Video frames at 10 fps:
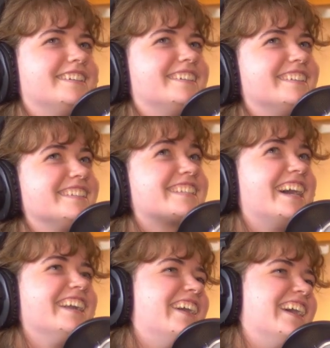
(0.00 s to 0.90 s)
That's
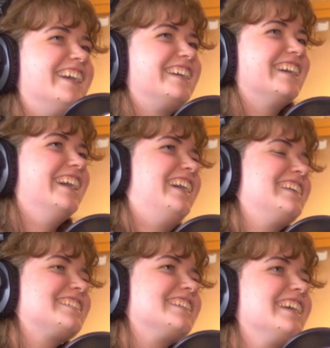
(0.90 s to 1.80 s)
kind of hard,
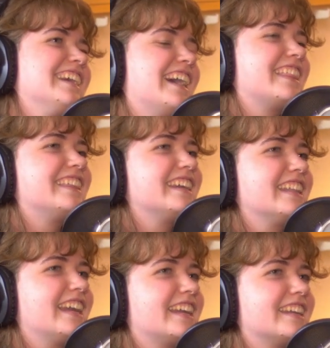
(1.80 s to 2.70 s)
honestly. I think
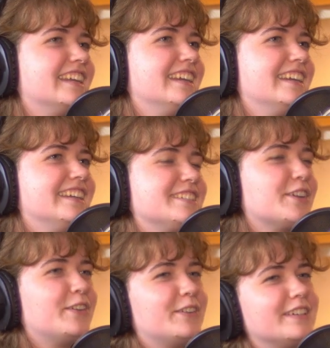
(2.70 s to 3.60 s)
like,
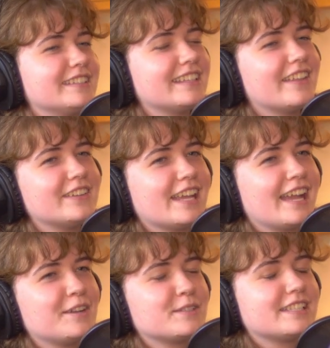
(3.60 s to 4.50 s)
so the other
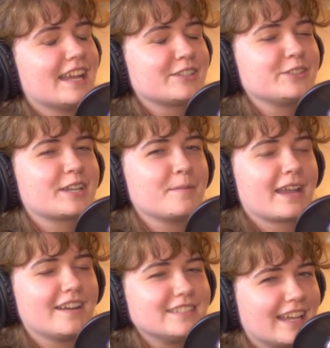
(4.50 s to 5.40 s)
day was National Coming
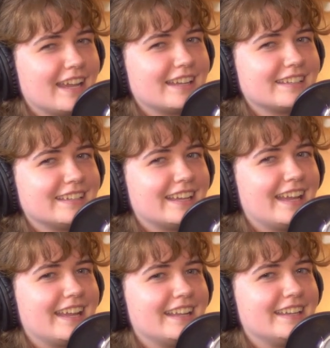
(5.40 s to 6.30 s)
Out Day,
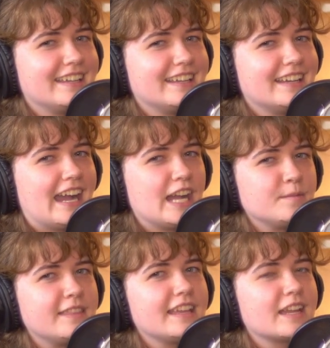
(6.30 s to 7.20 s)
and I'd
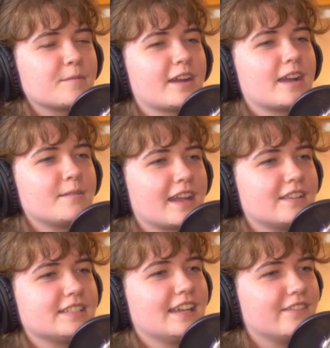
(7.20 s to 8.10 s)
been thinking about coming
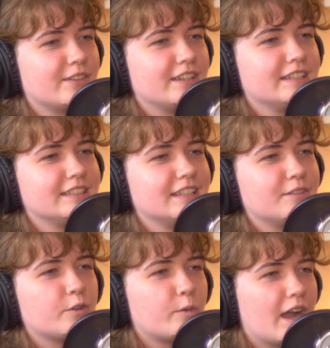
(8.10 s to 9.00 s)
out to everyone
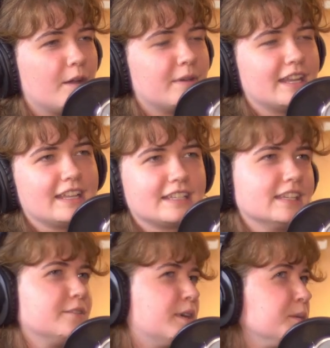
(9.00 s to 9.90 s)
for a while, but I like
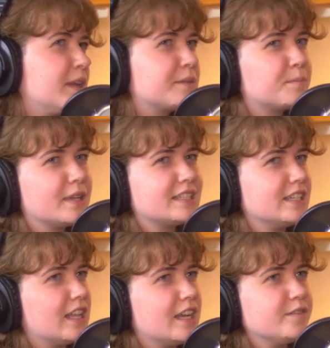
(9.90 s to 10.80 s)
didn't want to make a big
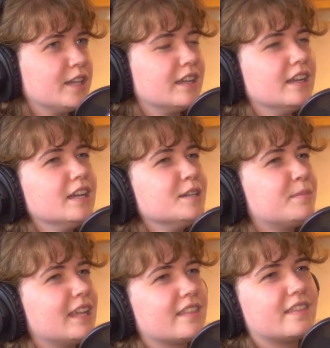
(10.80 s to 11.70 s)
deal out of it.
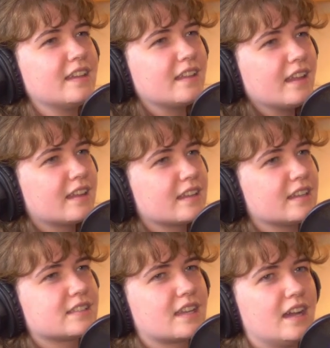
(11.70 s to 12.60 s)
But I think like
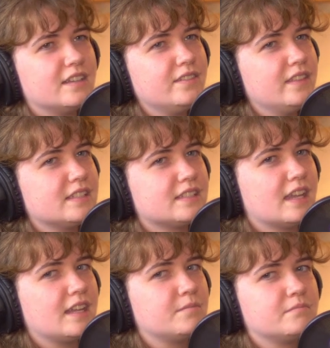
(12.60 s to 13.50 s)
it's kind of the
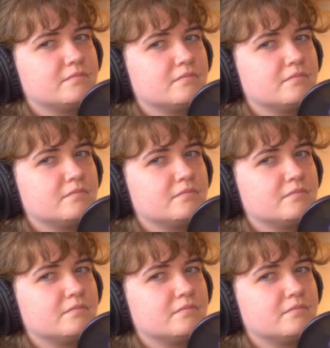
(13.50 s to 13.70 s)
same